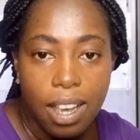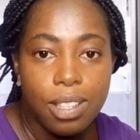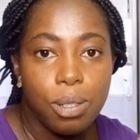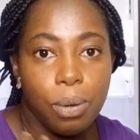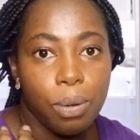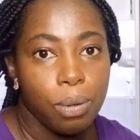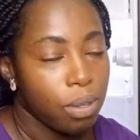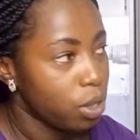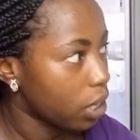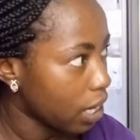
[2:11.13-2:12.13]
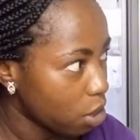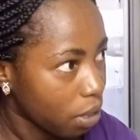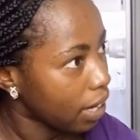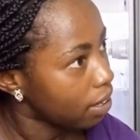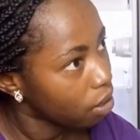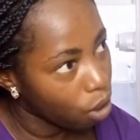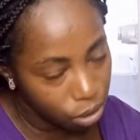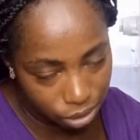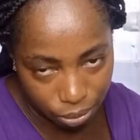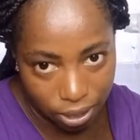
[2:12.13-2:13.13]
So you can try all
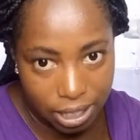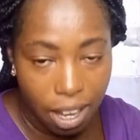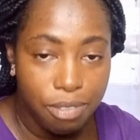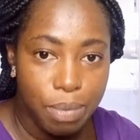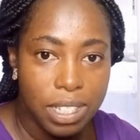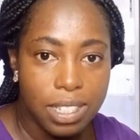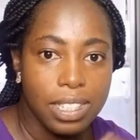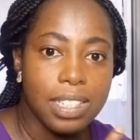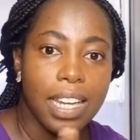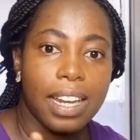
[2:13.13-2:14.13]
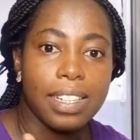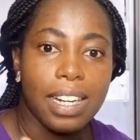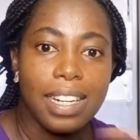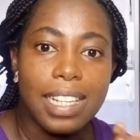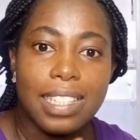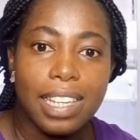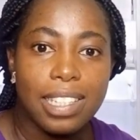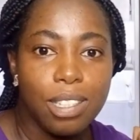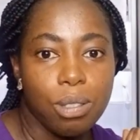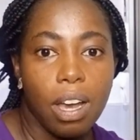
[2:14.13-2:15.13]
those ones I have mentioned, and let's get
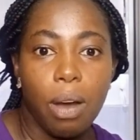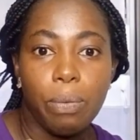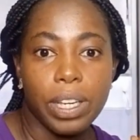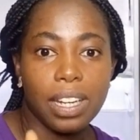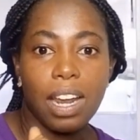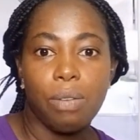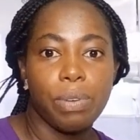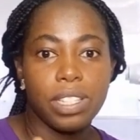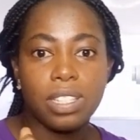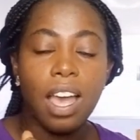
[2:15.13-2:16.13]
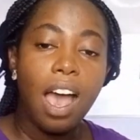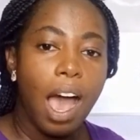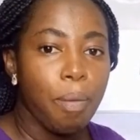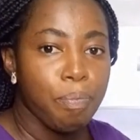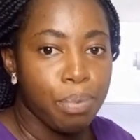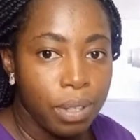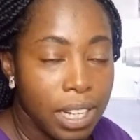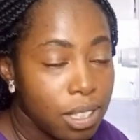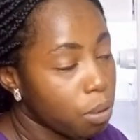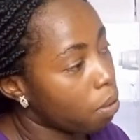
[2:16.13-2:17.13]
into how we can arrange our
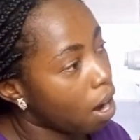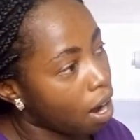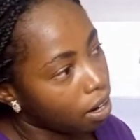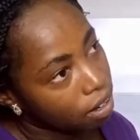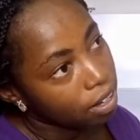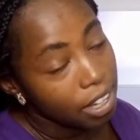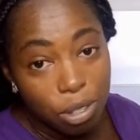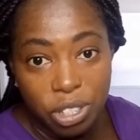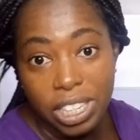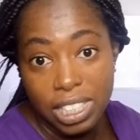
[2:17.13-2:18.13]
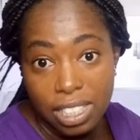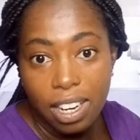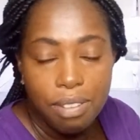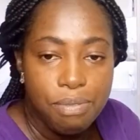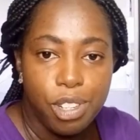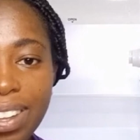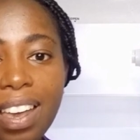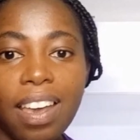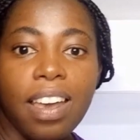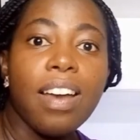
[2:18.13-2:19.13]
products or our ingredients in our fridge.
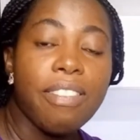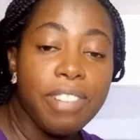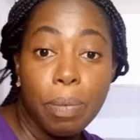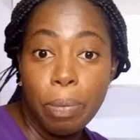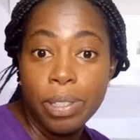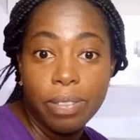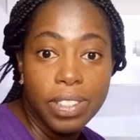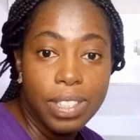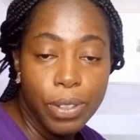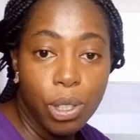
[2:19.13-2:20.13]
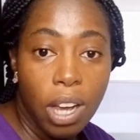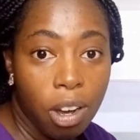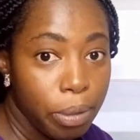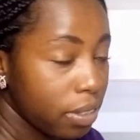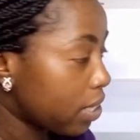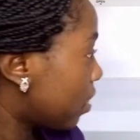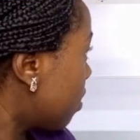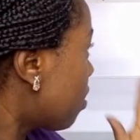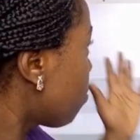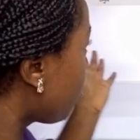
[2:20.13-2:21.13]
For the purpose of this video, I'll be using
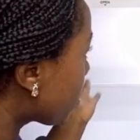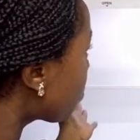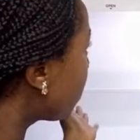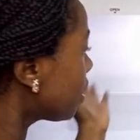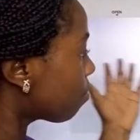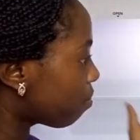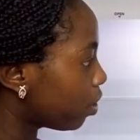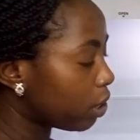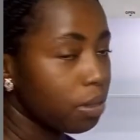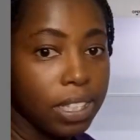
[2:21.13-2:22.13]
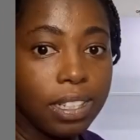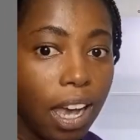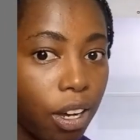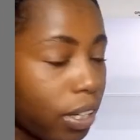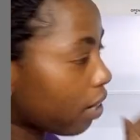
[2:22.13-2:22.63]
this small space fridge to teach how you